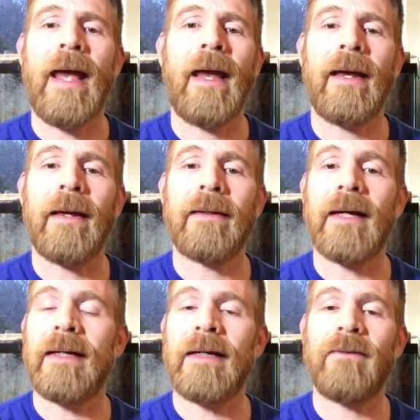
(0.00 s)
And
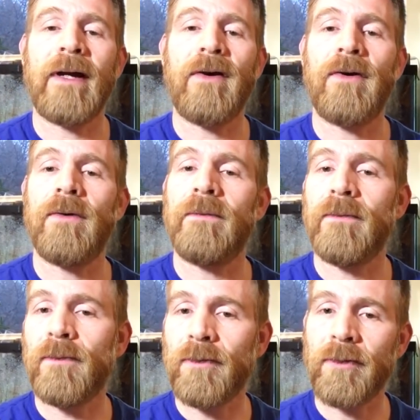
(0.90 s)
I came right home,
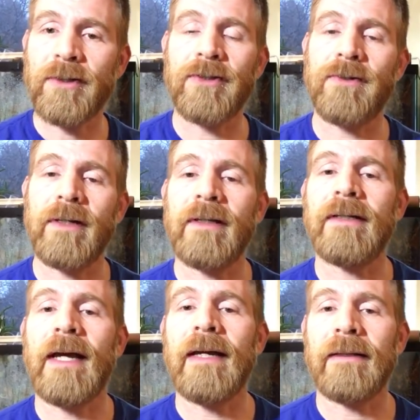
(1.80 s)
looked straight in the
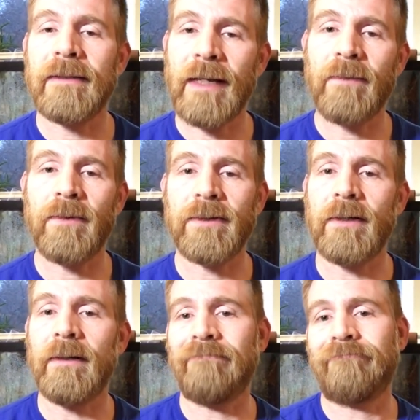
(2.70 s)
tank and the tadpole's gone.